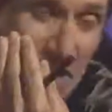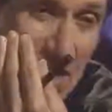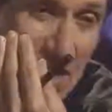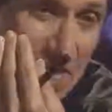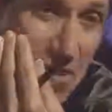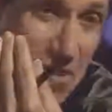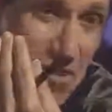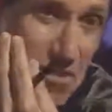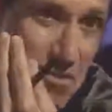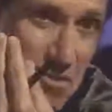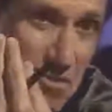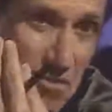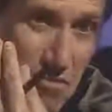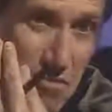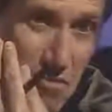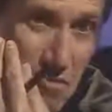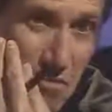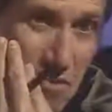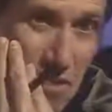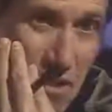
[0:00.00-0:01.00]
very difficult to
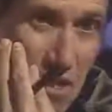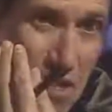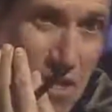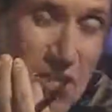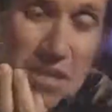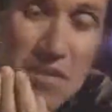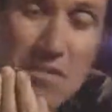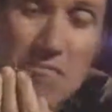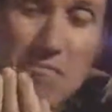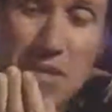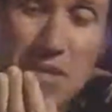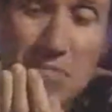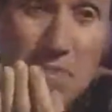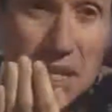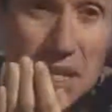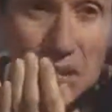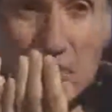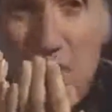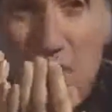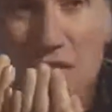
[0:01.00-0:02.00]
do, but
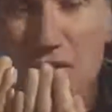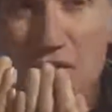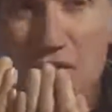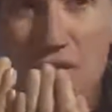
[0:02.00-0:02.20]
by doing